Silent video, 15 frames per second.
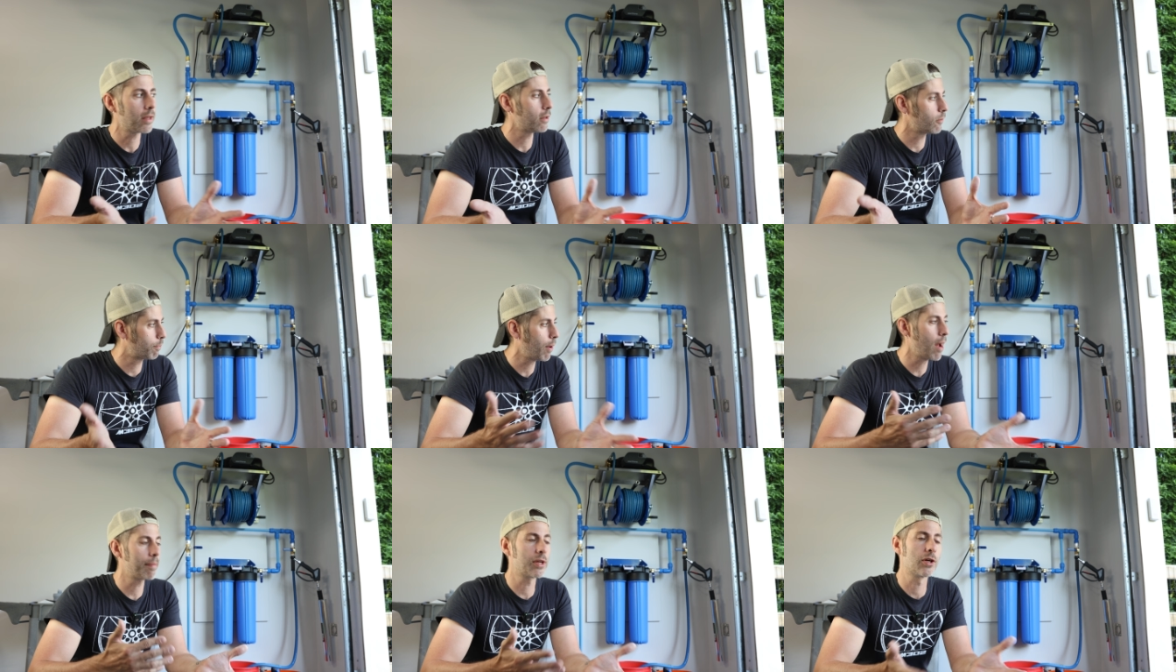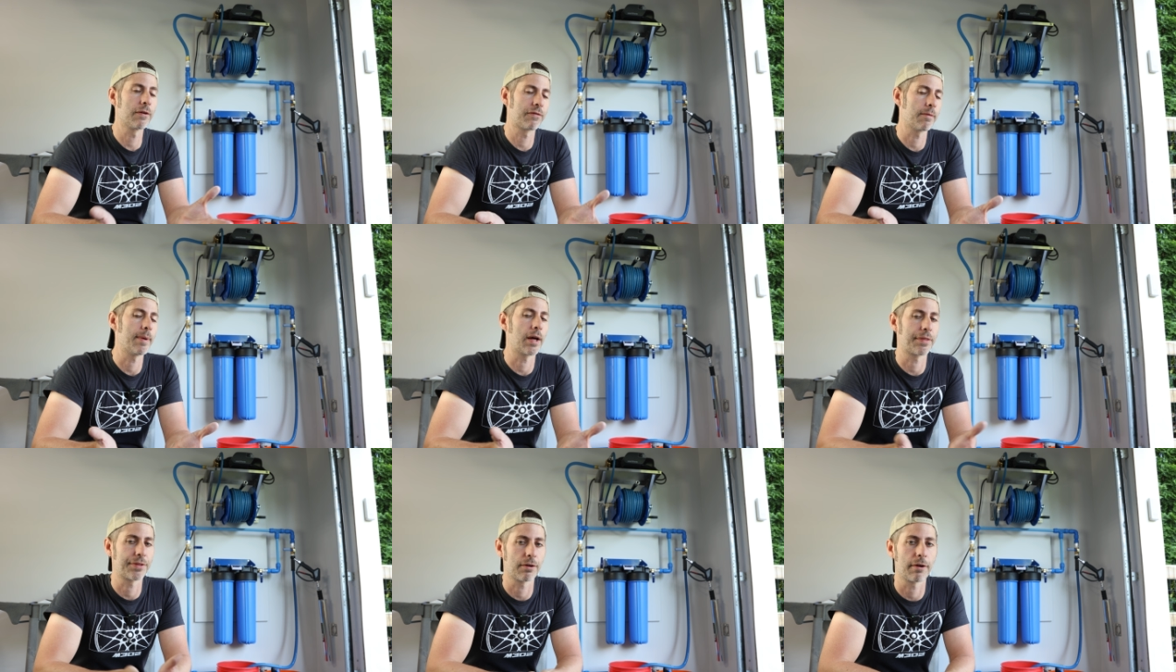you're probably good for
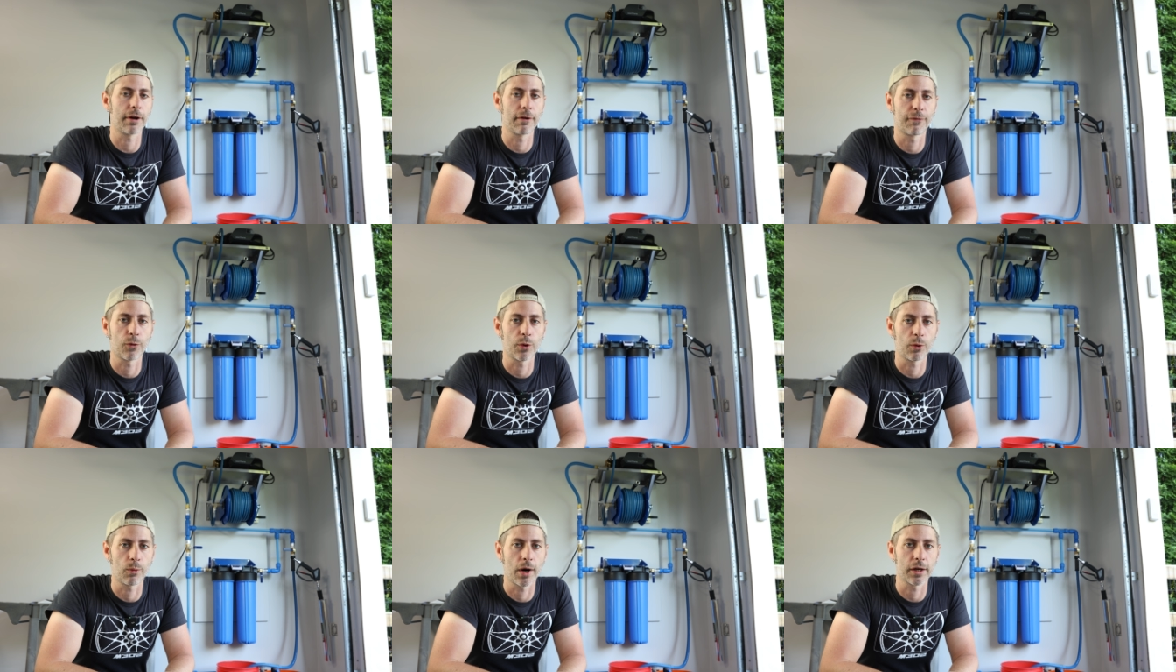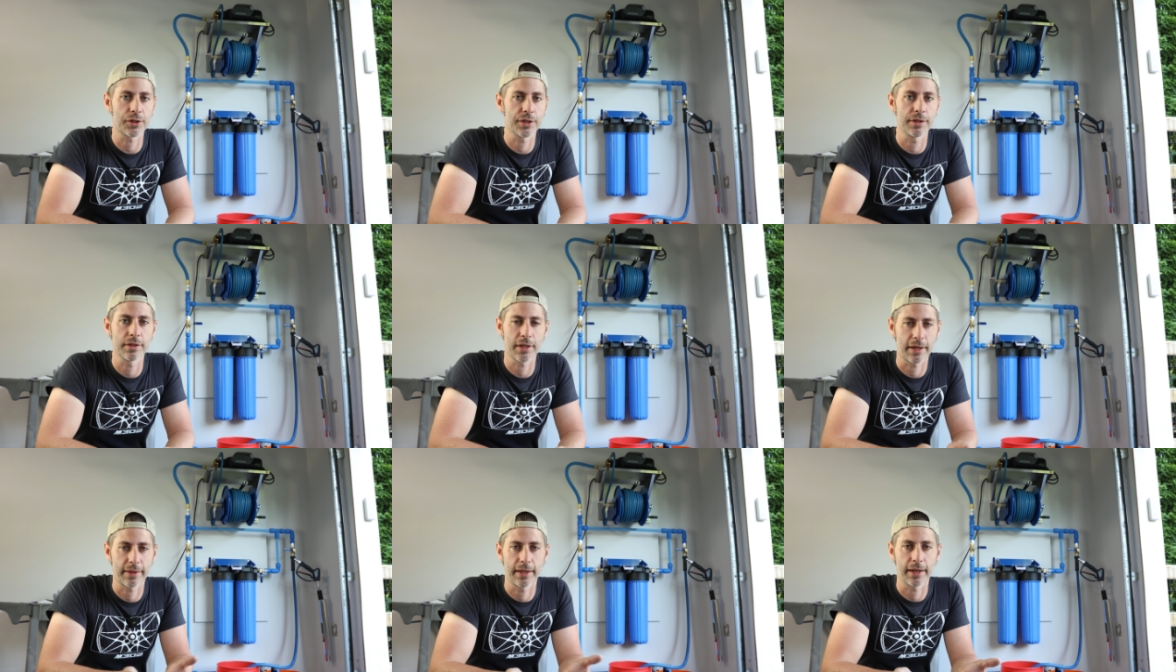about 30 to 40
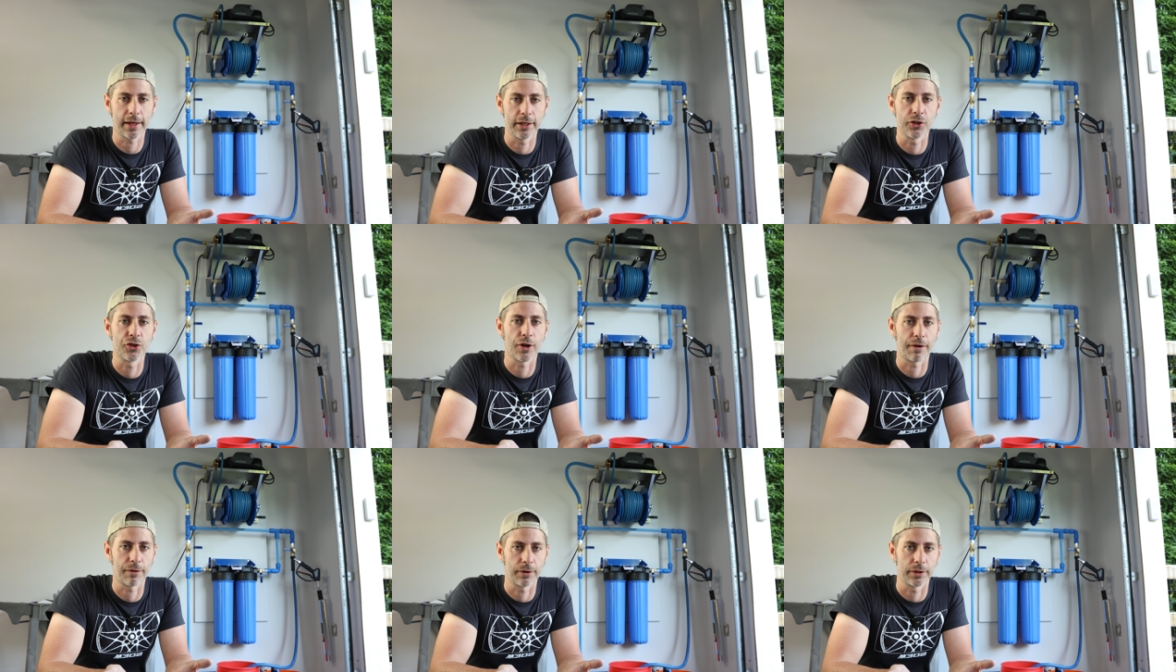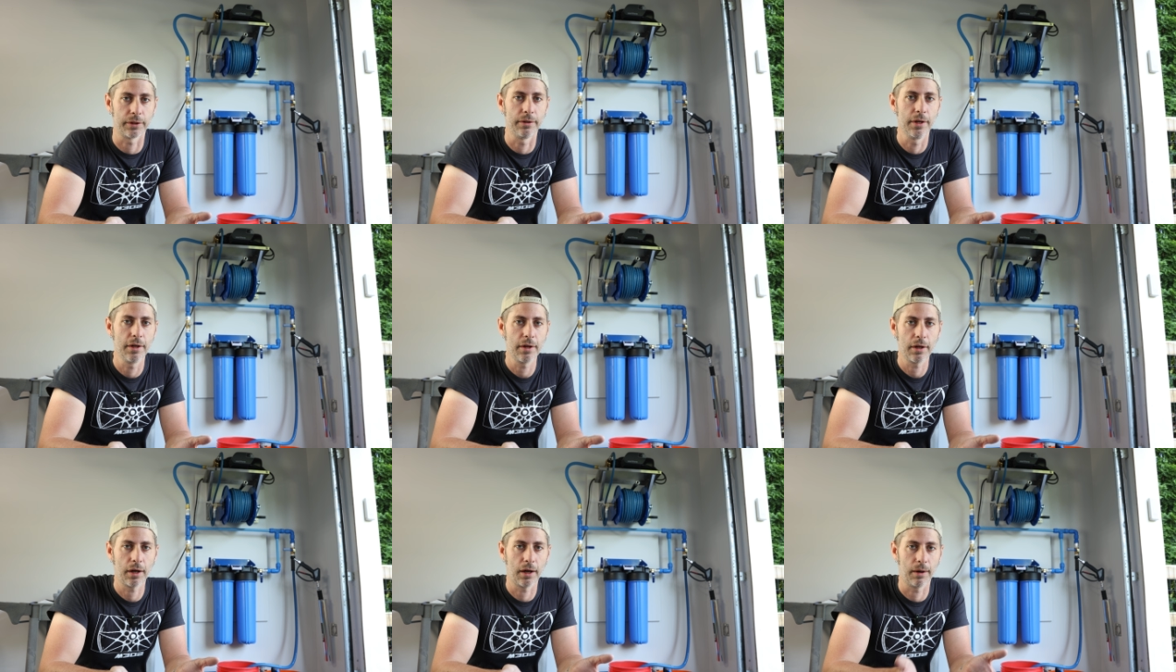washes, I think, in general,
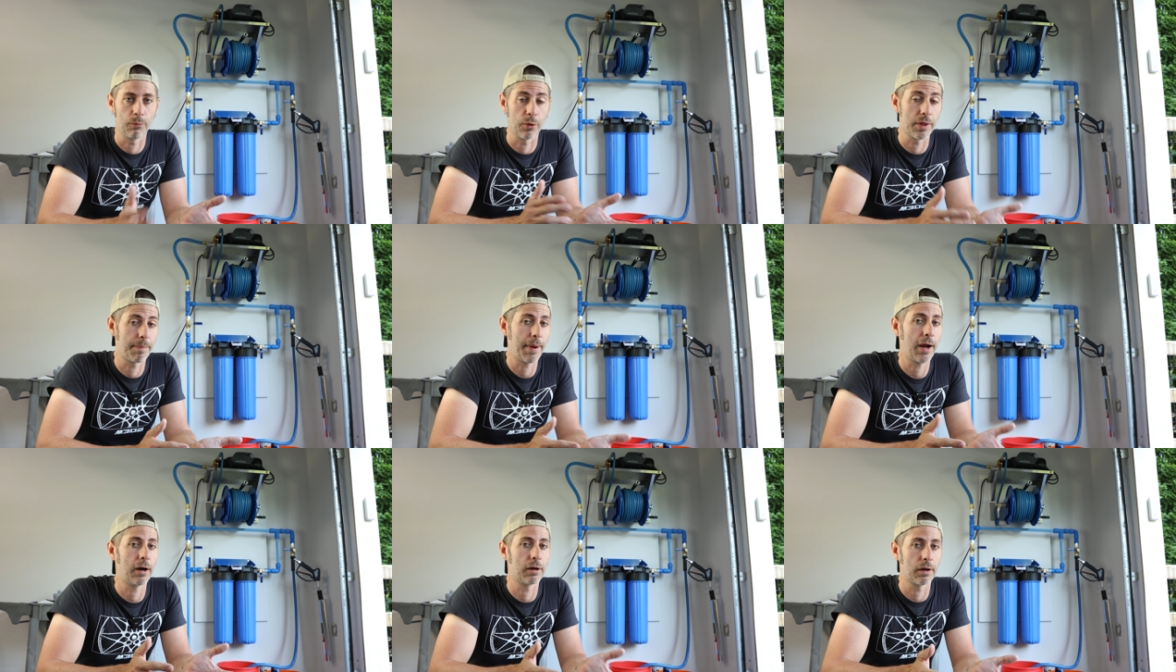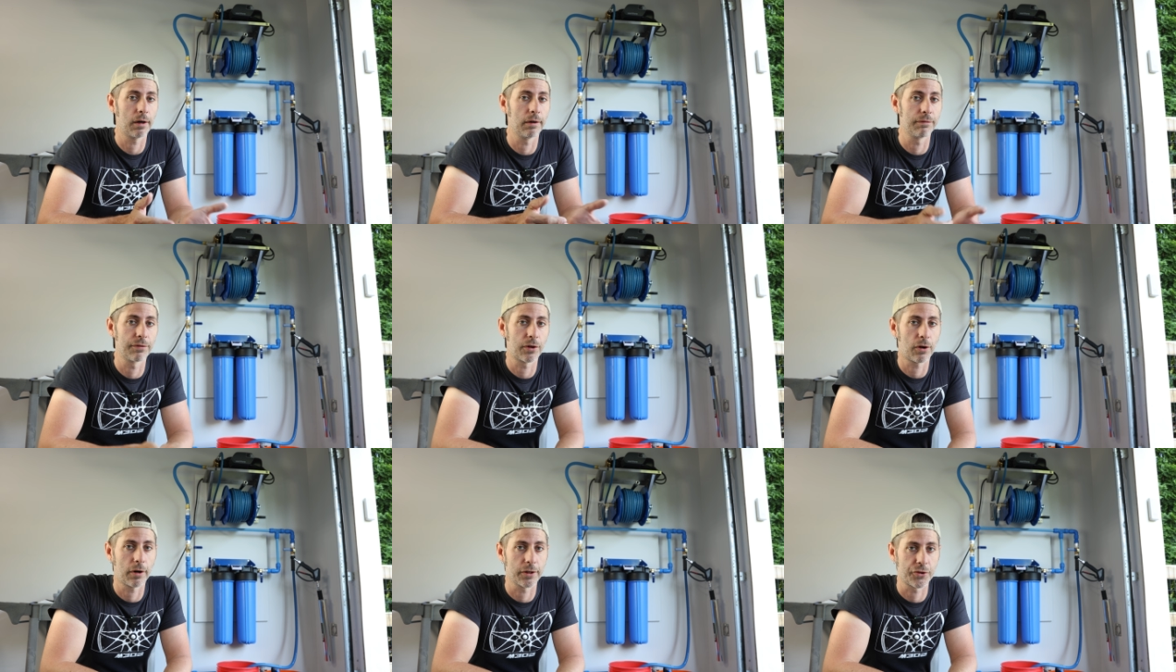with a pair
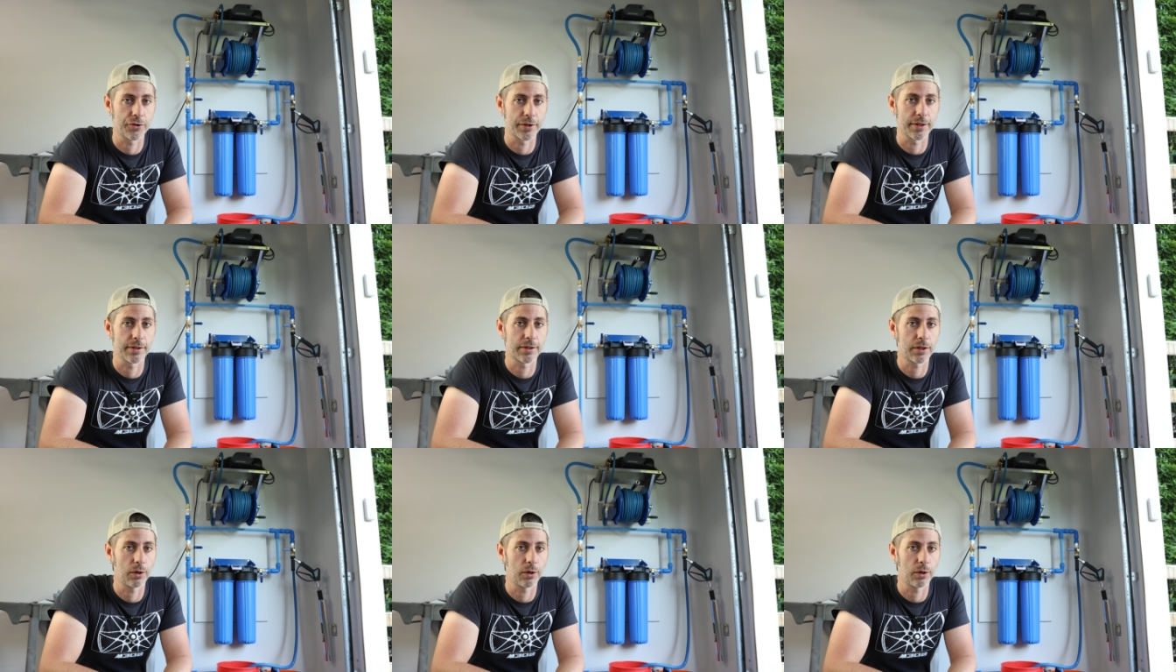of cartridges.